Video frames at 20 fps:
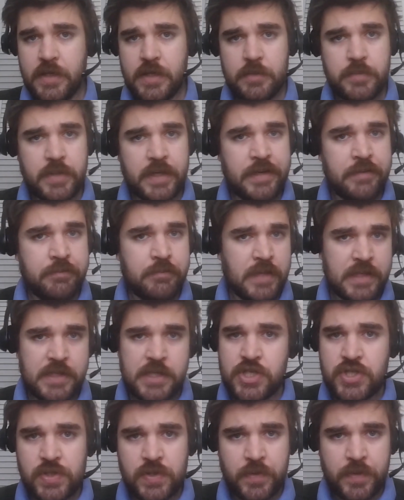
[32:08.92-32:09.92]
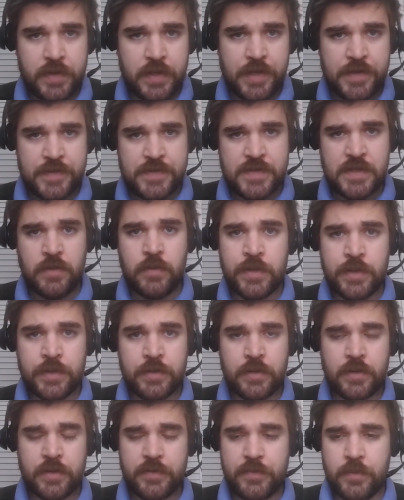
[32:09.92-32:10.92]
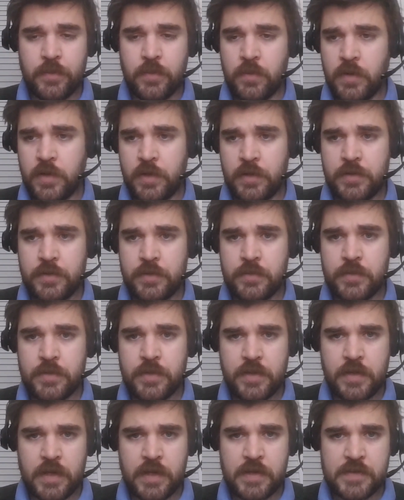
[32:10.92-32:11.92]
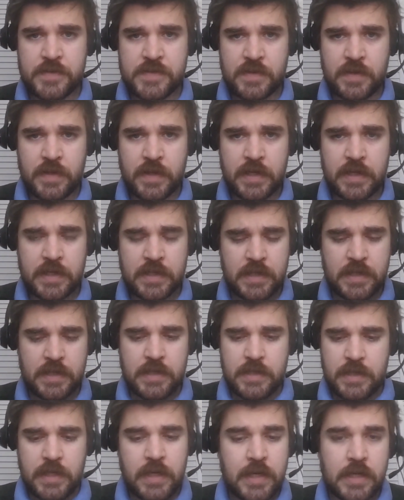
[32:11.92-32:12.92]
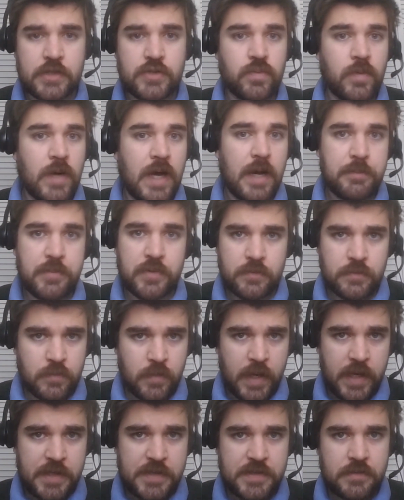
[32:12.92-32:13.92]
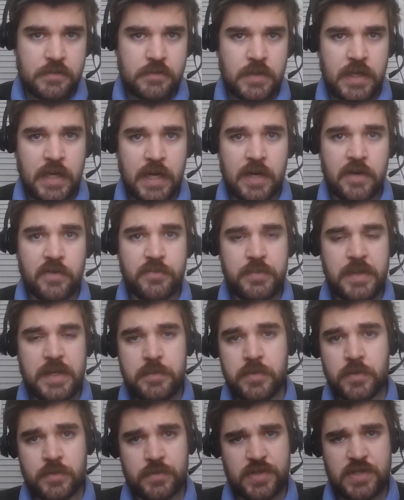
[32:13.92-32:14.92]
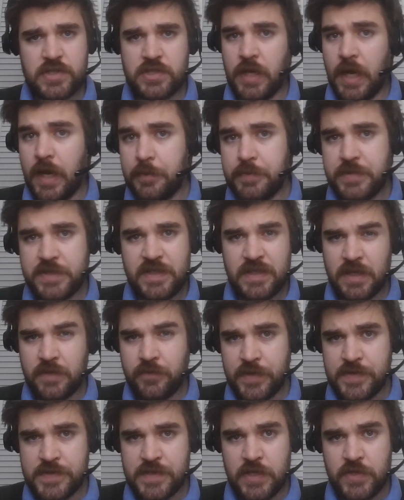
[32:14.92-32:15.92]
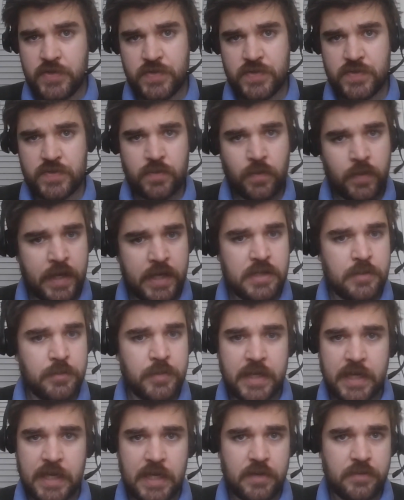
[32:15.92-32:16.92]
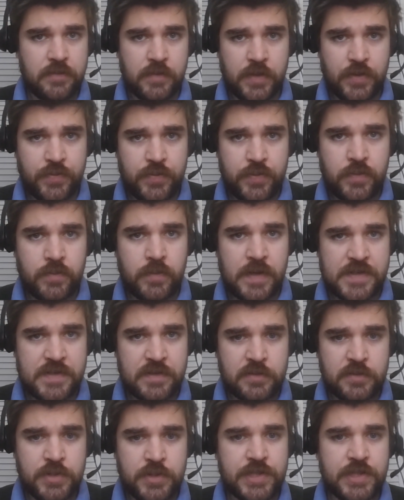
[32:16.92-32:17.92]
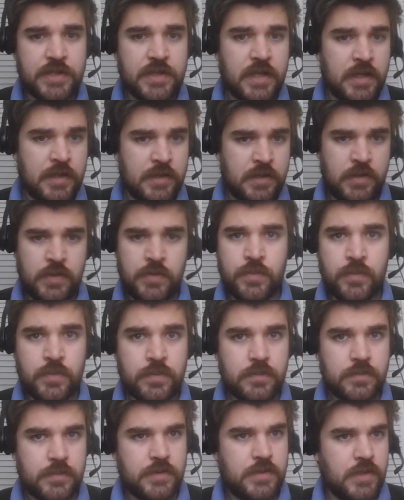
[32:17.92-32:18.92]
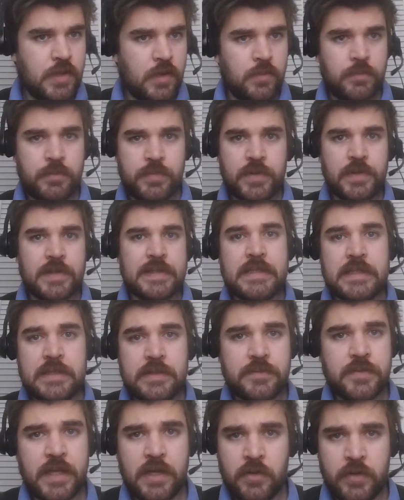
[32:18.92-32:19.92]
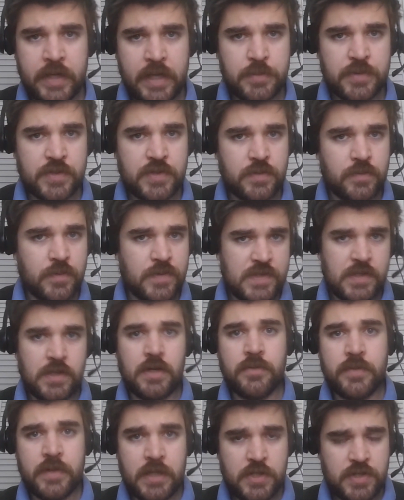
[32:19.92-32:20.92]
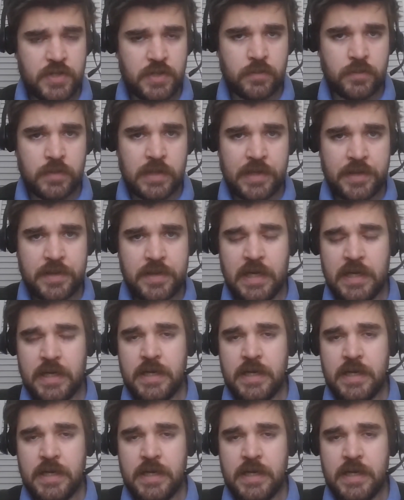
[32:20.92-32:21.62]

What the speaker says: But additional things you can look for include things like drop rate. Have people stopped conversations randomly halfway through resolution that you don't believe they were able to resolve the issue with?